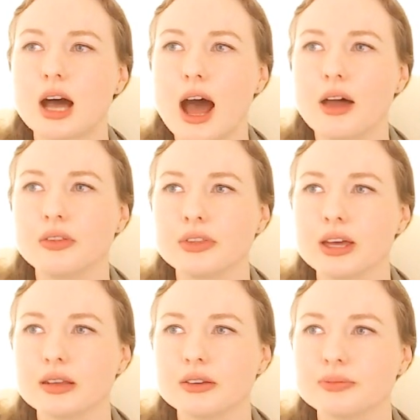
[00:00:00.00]
and
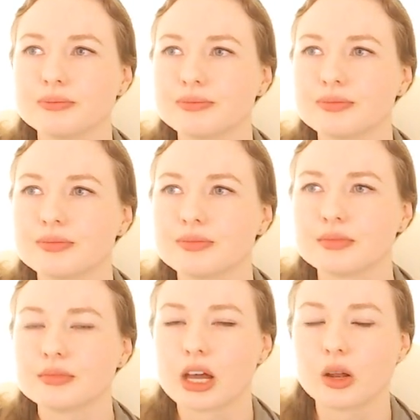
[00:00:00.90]
then
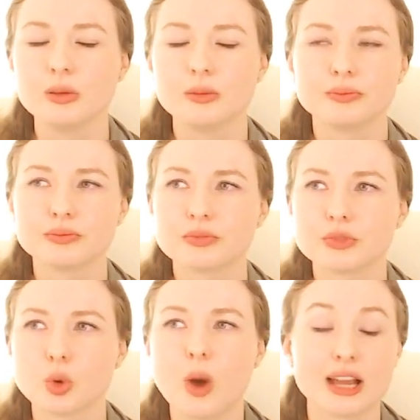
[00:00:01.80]

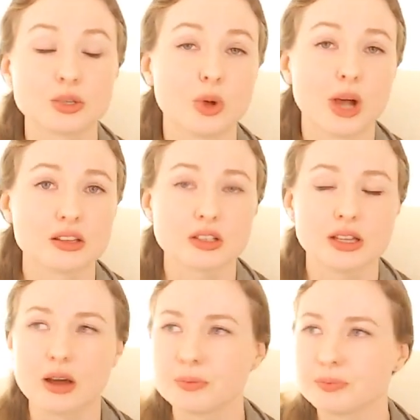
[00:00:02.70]
the y's will cancel
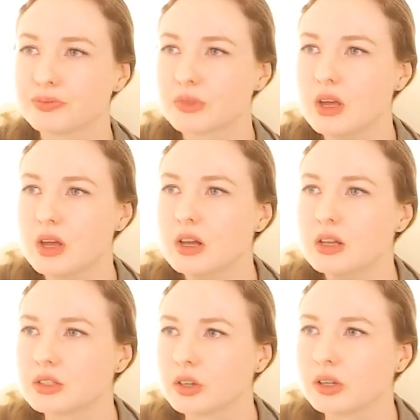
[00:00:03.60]
out.
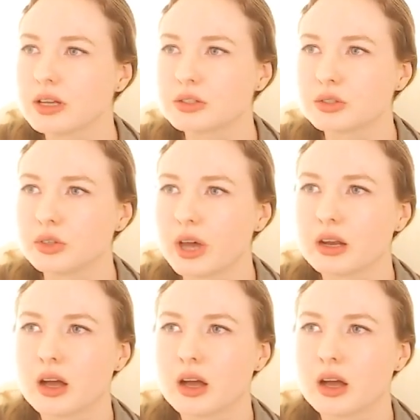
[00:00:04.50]
So let's do that.